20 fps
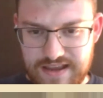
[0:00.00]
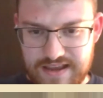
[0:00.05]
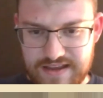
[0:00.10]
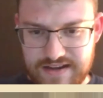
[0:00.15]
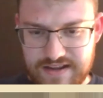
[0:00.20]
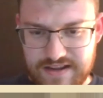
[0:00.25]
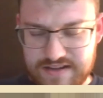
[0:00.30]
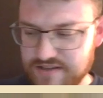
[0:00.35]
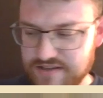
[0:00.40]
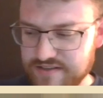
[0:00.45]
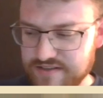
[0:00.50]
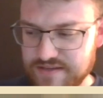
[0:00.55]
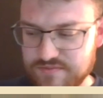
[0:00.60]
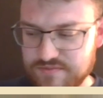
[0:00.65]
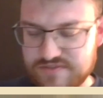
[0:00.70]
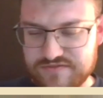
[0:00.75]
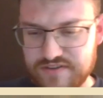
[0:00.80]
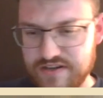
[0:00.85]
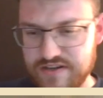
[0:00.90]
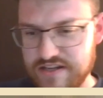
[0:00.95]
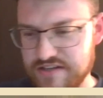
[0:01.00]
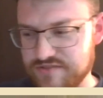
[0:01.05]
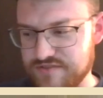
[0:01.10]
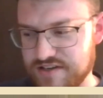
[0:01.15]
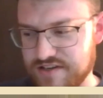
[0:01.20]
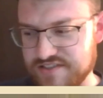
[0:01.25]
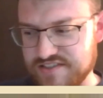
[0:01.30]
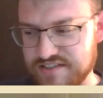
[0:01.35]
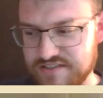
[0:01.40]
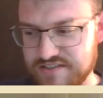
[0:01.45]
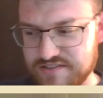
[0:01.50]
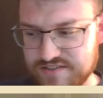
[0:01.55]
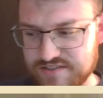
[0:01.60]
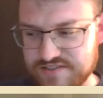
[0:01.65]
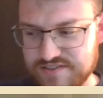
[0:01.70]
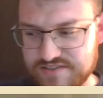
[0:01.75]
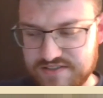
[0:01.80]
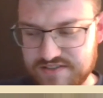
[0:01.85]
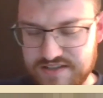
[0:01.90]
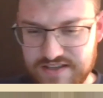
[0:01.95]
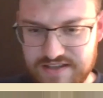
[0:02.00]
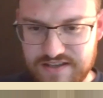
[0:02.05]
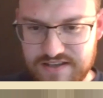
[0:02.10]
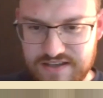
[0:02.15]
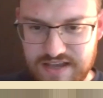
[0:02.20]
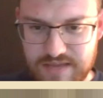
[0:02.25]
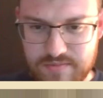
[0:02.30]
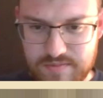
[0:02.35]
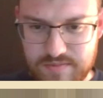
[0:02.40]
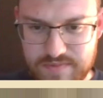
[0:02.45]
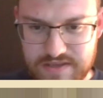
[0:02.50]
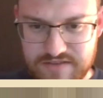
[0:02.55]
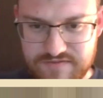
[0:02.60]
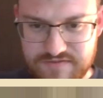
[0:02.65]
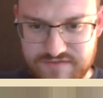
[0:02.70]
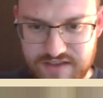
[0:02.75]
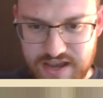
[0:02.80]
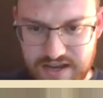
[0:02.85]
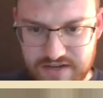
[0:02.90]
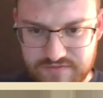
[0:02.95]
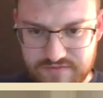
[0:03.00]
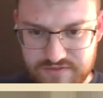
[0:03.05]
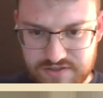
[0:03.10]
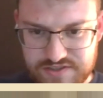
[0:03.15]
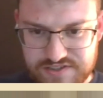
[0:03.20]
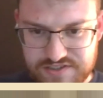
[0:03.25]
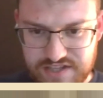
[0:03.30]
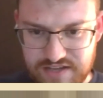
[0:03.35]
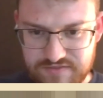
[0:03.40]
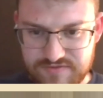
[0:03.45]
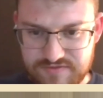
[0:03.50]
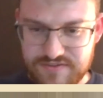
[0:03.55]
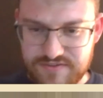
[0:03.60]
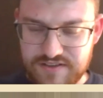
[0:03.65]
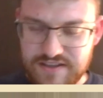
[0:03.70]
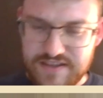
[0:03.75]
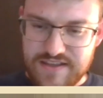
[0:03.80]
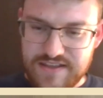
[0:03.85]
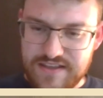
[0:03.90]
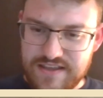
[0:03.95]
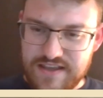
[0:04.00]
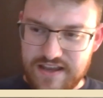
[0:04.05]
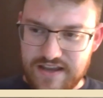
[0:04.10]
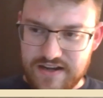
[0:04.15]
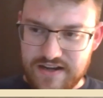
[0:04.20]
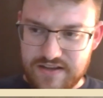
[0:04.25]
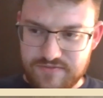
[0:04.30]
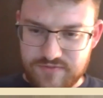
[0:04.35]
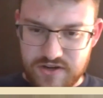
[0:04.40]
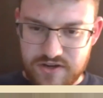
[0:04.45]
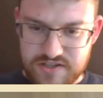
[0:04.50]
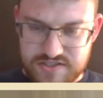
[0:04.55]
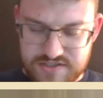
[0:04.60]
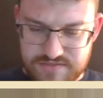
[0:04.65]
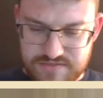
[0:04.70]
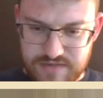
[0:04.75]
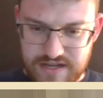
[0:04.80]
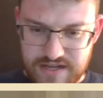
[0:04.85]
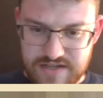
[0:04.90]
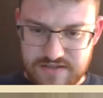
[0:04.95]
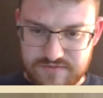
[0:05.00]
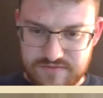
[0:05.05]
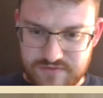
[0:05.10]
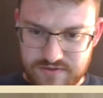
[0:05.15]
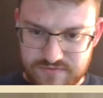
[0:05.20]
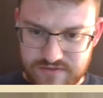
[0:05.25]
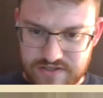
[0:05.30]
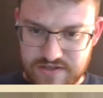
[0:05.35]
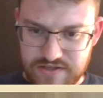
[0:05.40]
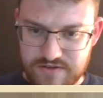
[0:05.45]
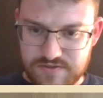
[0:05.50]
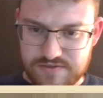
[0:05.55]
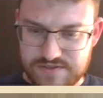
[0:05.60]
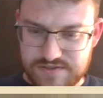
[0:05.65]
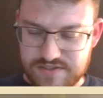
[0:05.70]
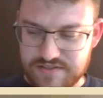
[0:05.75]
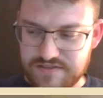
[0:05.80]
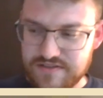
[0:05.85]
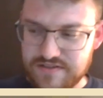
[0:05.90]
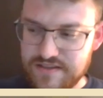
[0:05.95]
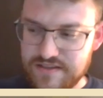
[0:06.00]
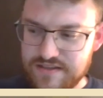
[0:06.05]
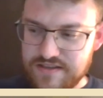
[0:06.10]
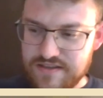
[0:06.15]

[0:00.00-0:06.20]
And I thought that was very interesting, because I'm a big fan of yourself, and I've watched plenty of your videos and